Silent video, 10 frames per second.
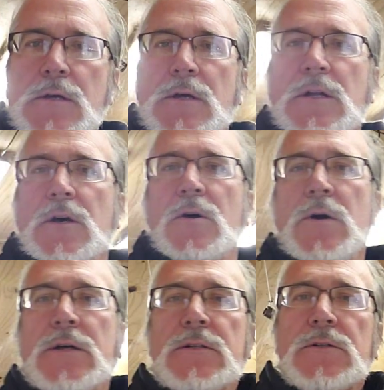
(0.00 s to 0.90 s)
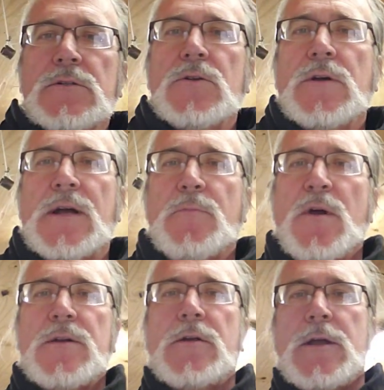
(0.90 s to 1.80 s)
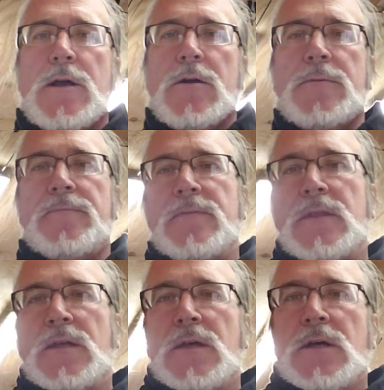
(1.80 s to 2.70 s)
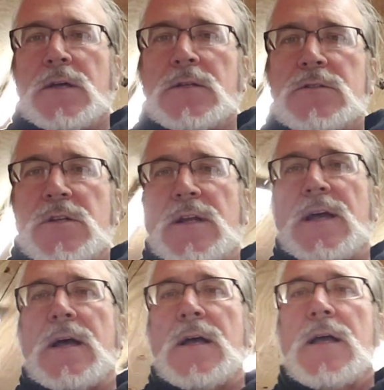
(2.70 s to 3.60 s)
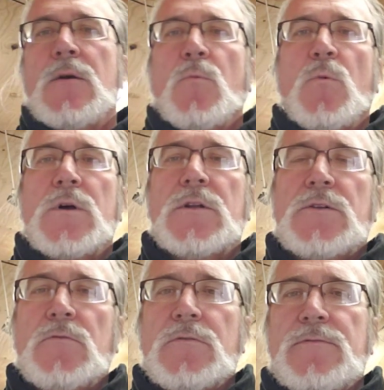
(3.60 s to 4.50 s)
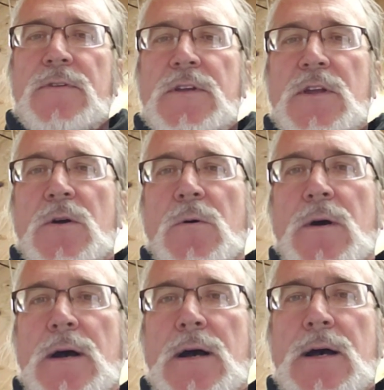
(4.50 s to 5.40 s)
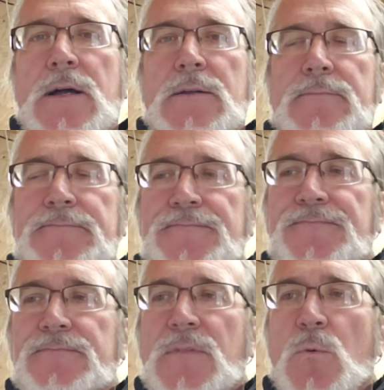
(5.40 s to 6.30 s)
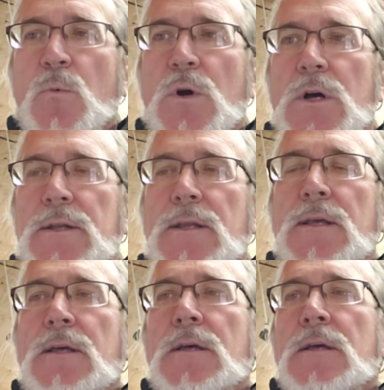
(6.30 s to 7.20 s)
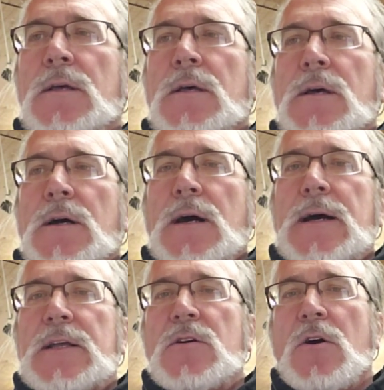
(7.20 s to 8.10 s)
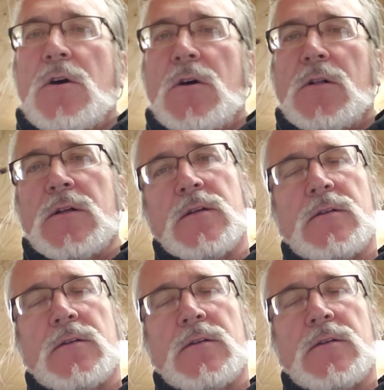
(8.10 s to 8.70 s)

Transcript: Hello, Dugai Grinder here. Today I want to do a video on what I call